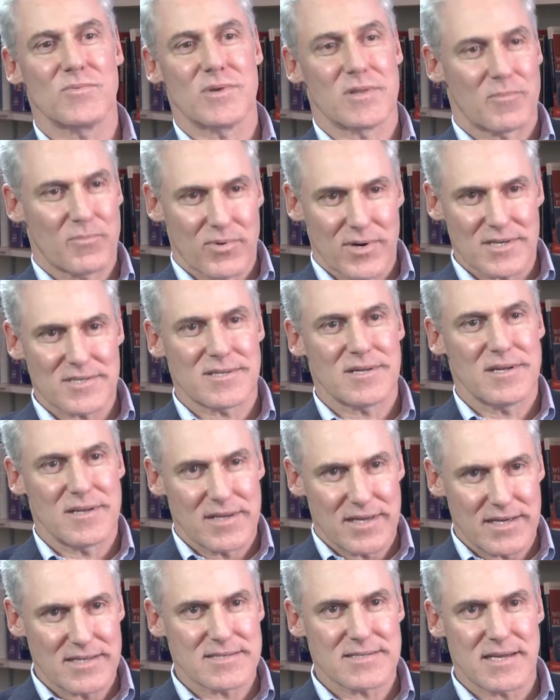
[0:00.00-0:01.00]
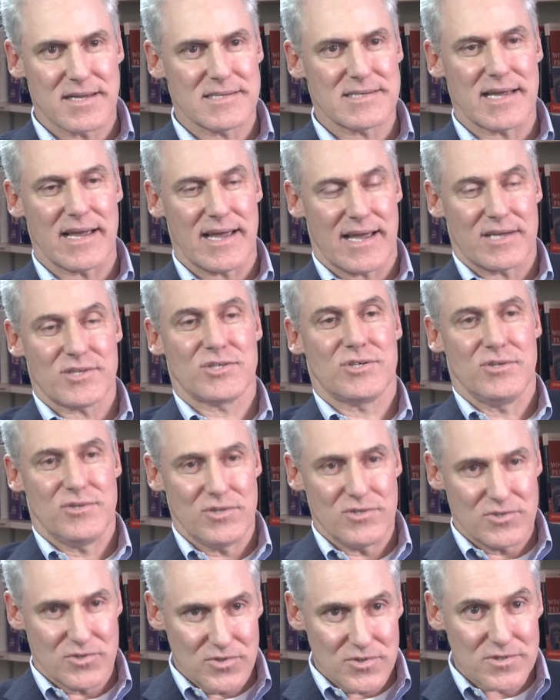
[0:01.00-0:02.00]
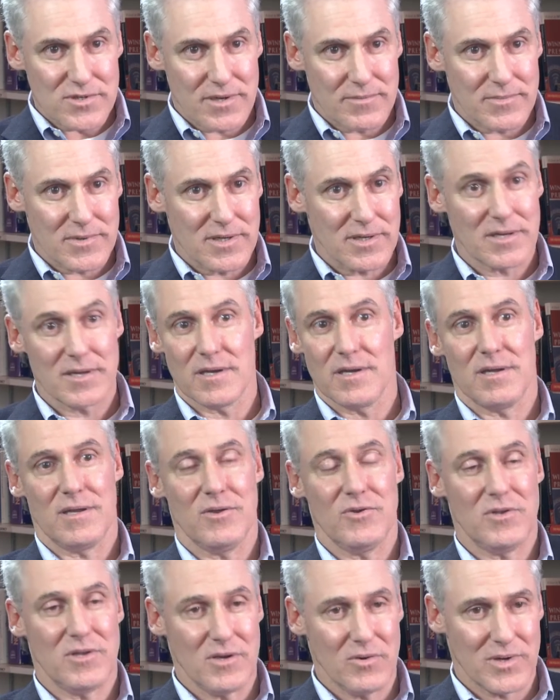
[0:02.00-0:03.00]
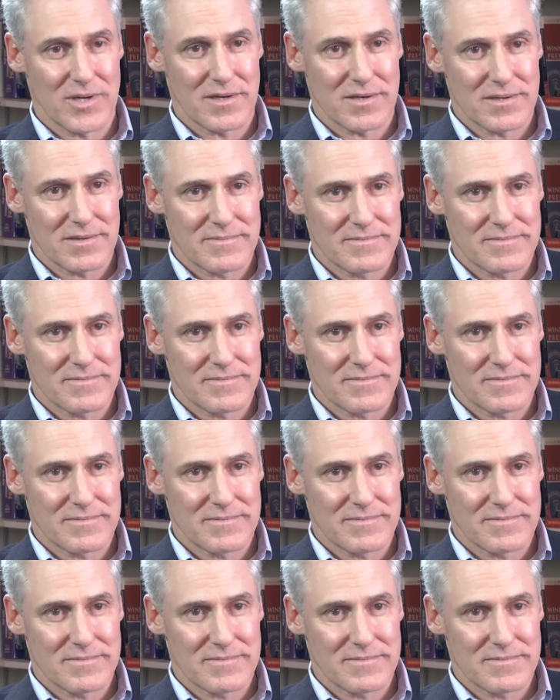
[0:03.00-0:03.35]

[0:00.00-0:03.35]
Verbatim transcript: "When the President of the United States asks you to do something, you do it,"